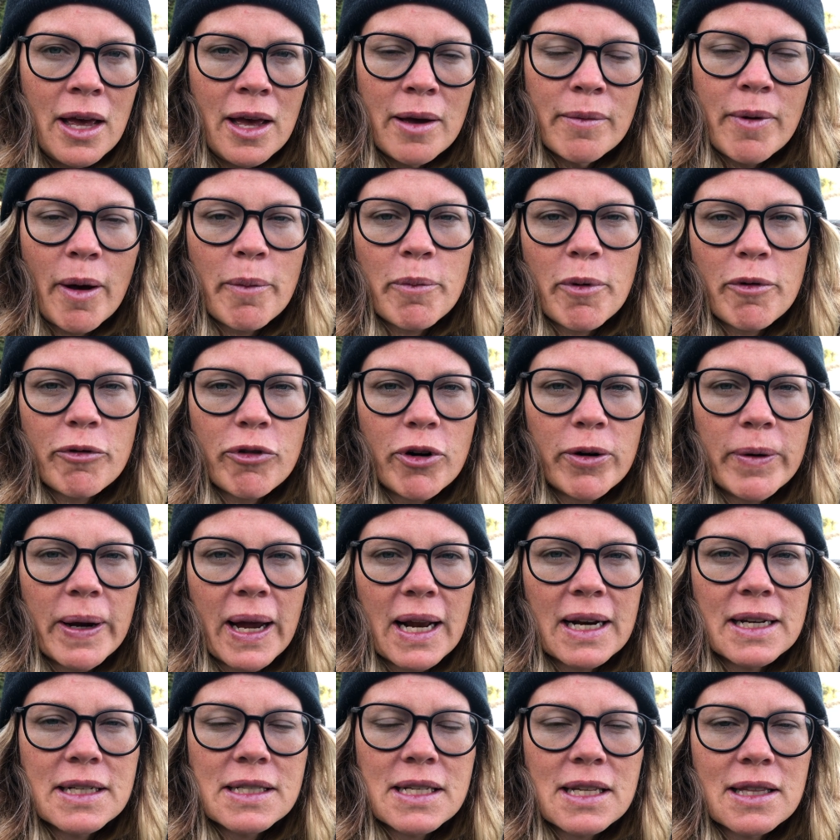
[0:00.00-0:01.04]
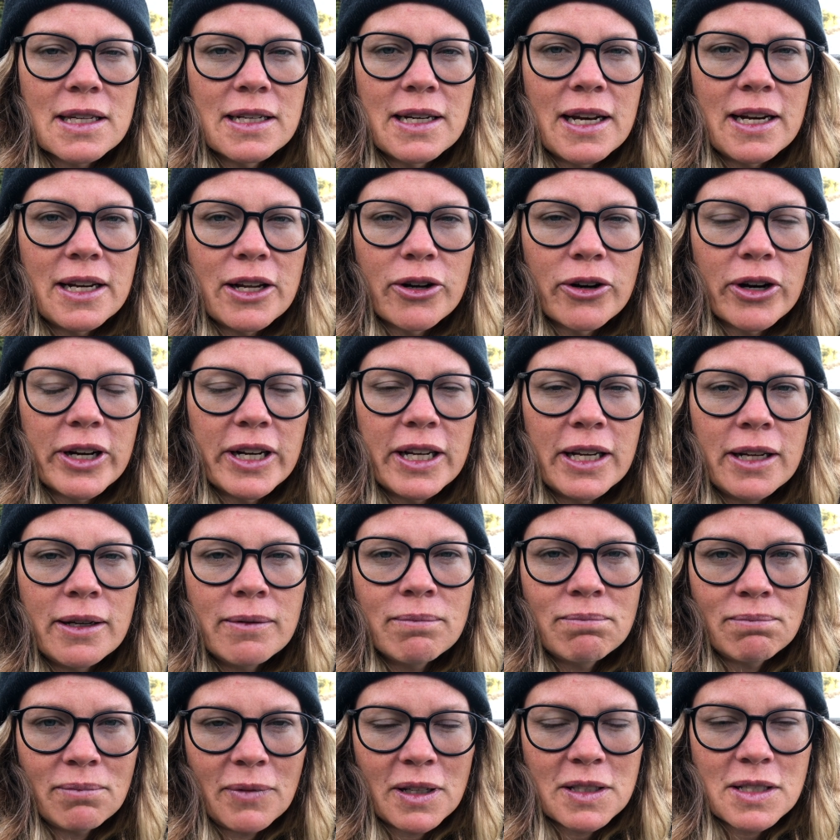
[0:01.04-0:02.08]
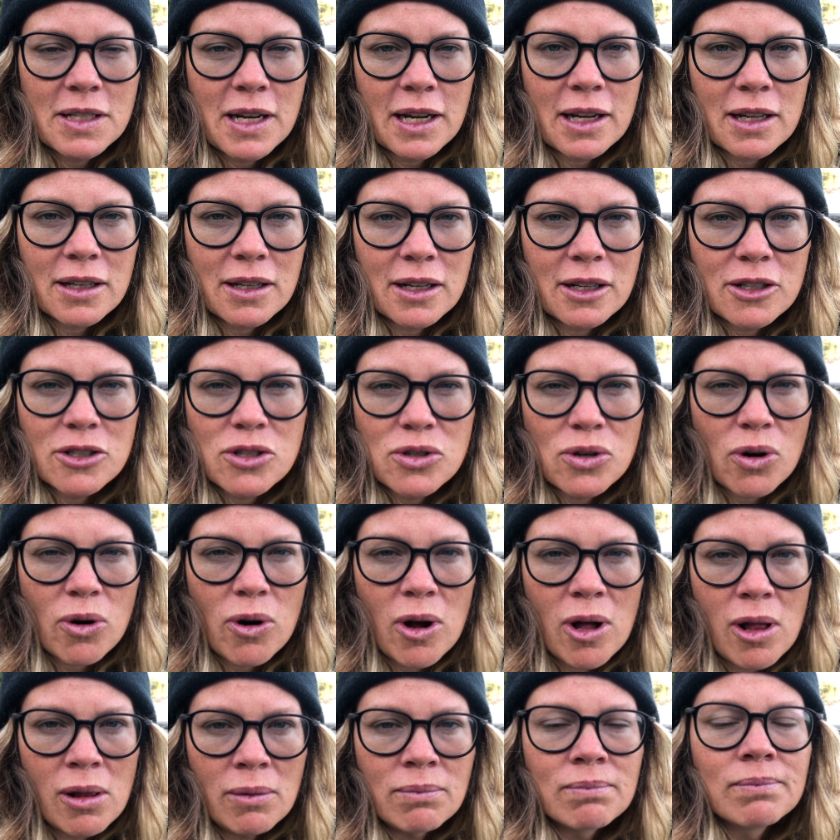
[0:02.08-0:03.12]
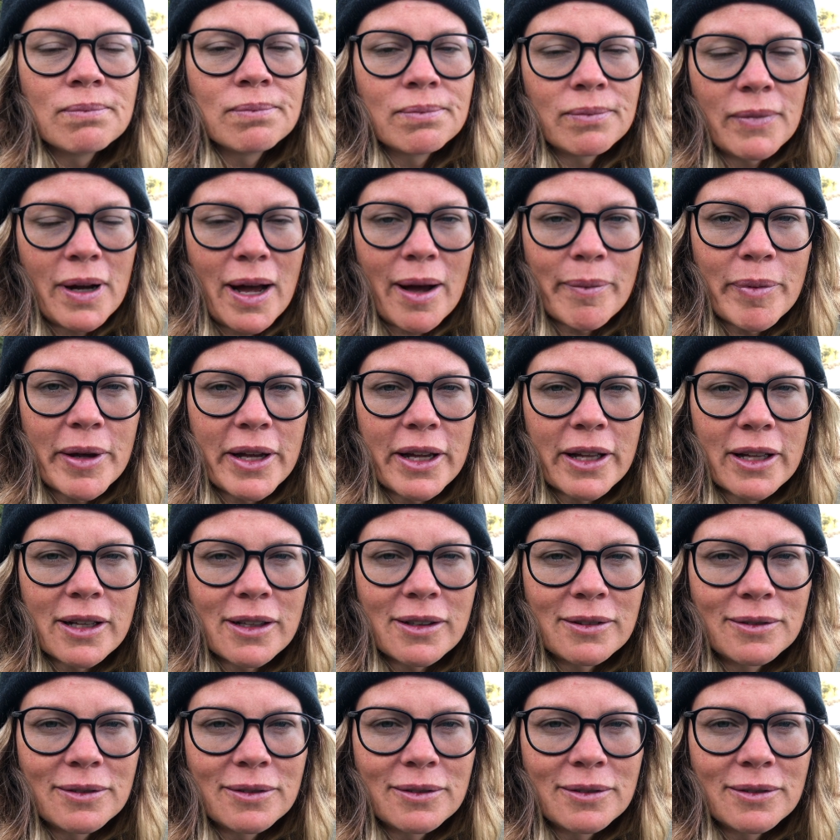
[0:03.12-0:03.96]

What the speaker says: But before we get into the nitty-gritty, let's take a little stroll up a hill.